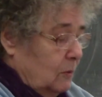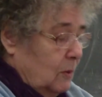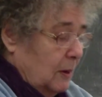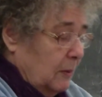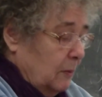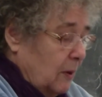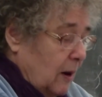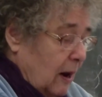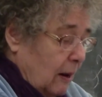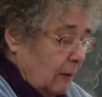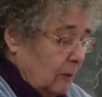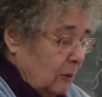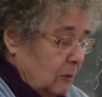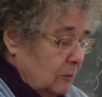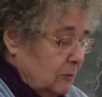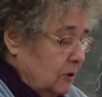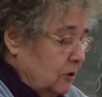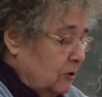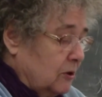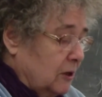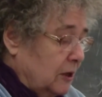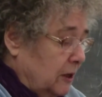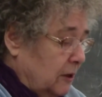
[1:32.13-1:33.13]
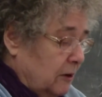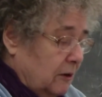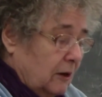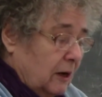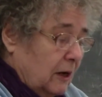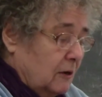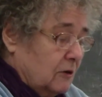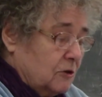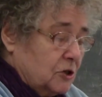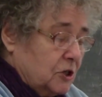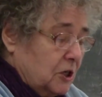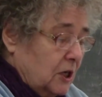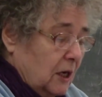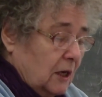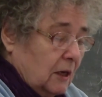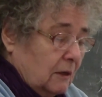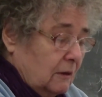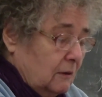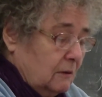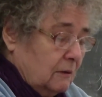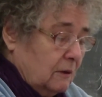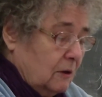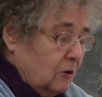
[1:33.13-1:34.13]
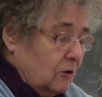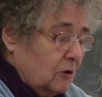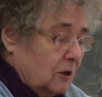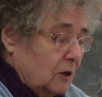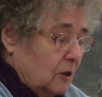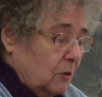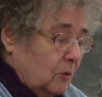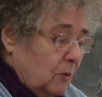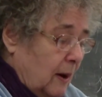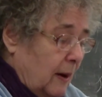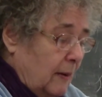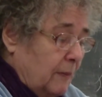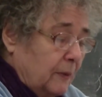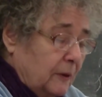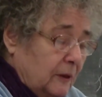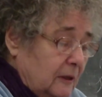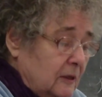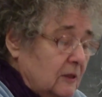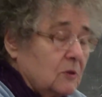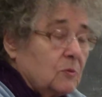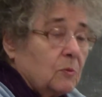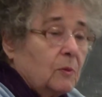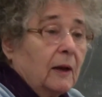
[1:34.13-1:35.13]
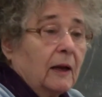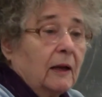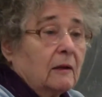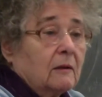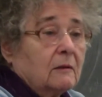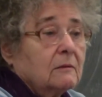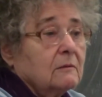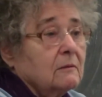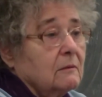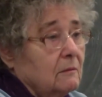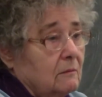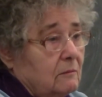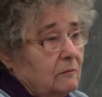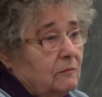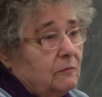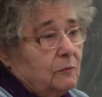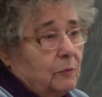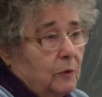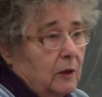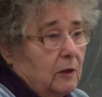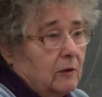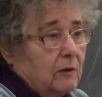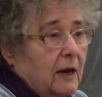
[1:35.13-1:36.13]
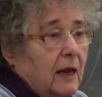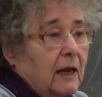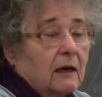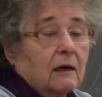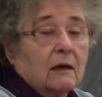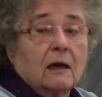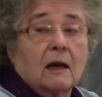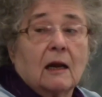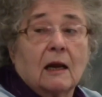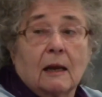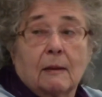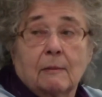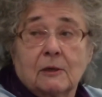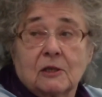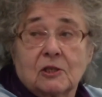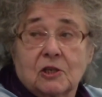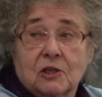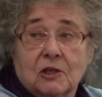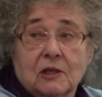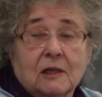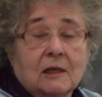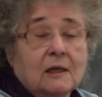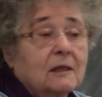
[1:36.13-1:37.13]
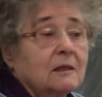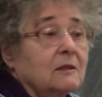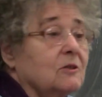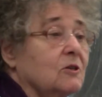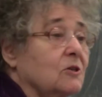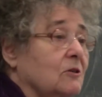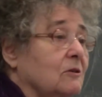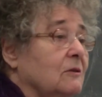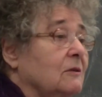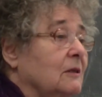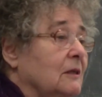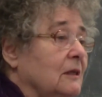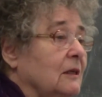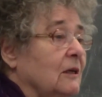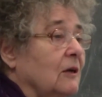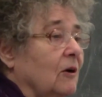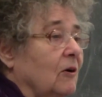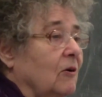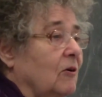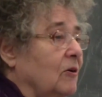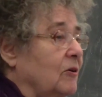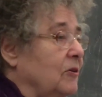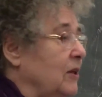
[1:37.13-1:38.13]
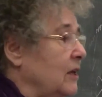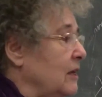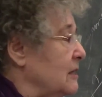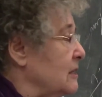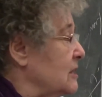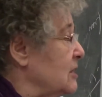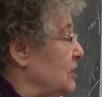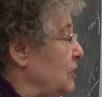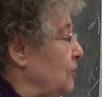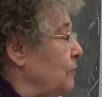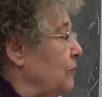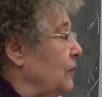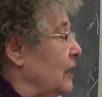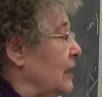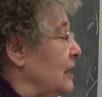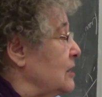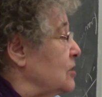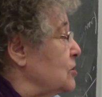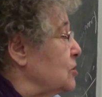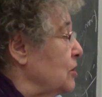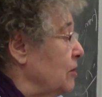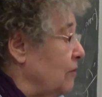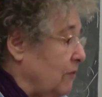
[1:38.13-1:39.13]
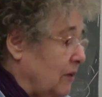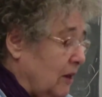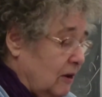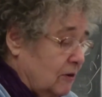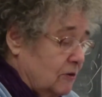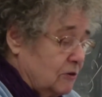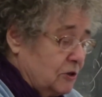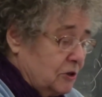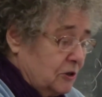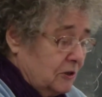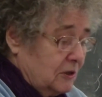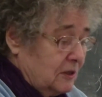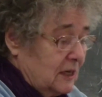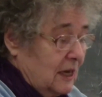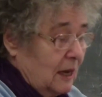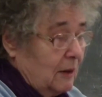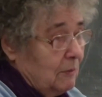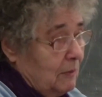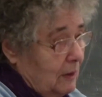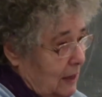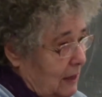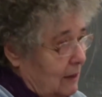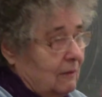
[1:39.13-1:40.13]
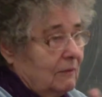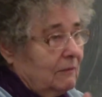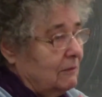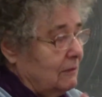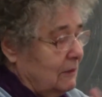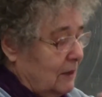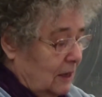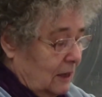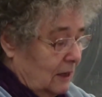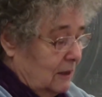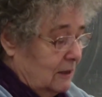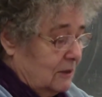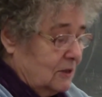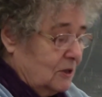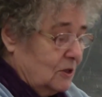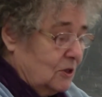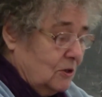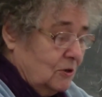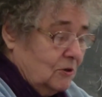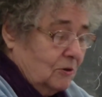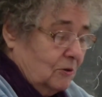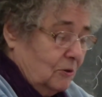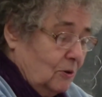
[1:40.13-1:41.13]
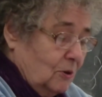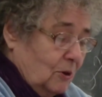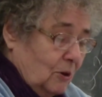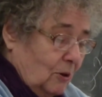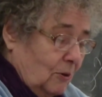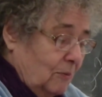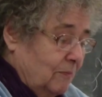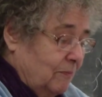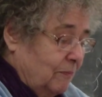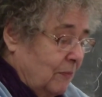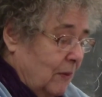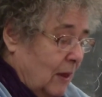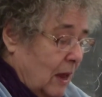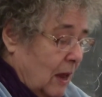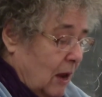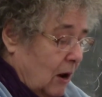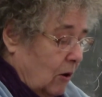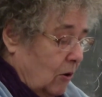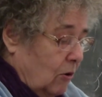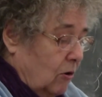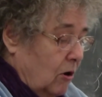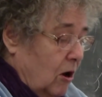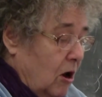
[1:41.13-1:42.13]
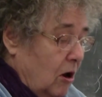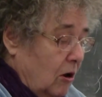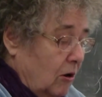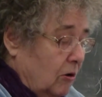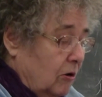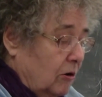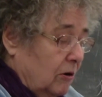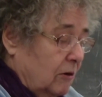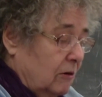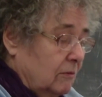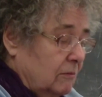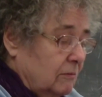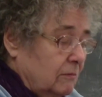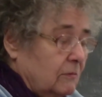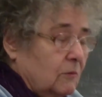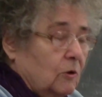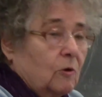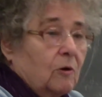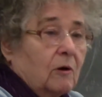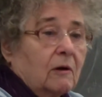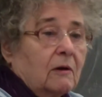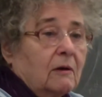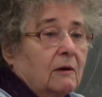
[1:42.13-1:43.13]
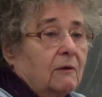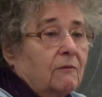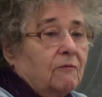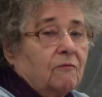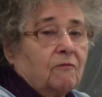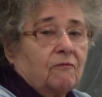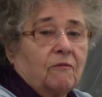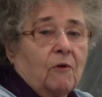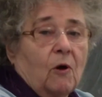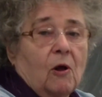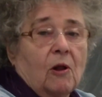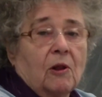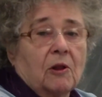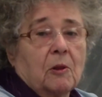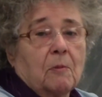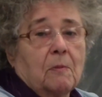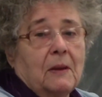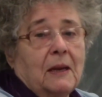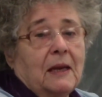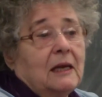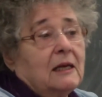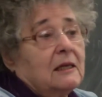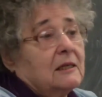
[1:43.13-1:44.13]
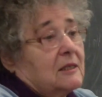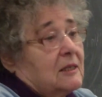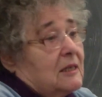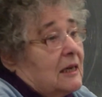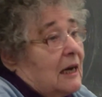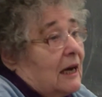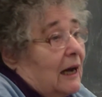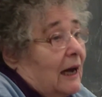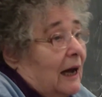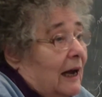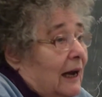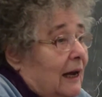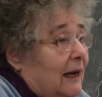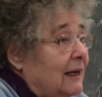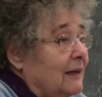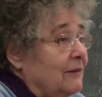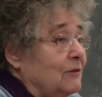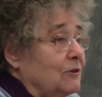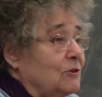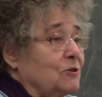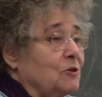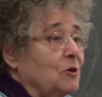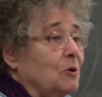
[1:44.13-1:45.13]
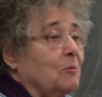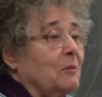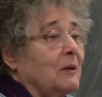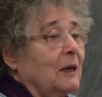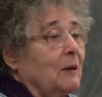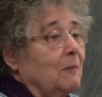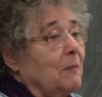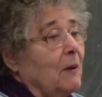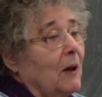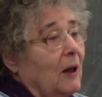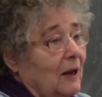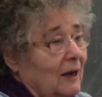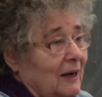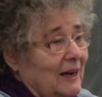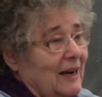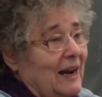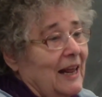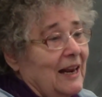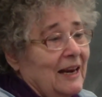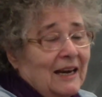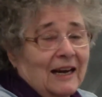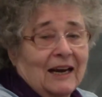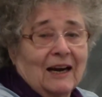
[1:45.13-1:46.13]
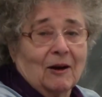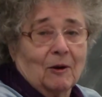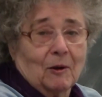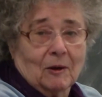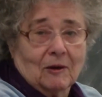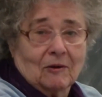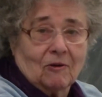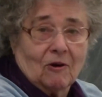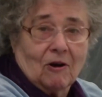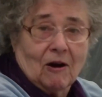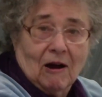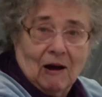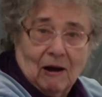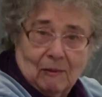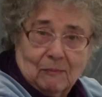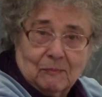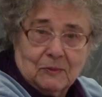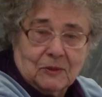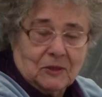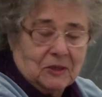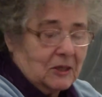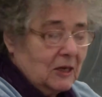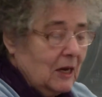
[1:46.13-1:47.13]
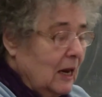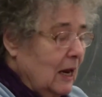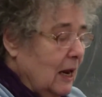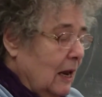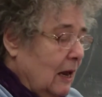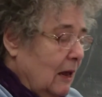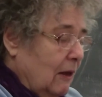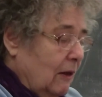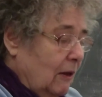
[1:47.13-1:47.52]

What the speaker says: one problem, nuclear energy and nuclear weapons, well, we don't have climate change or the acidification of the oceans. That may kill us too, you know. Or hunger, or if all the bees die and there's nobody pollinating our crops.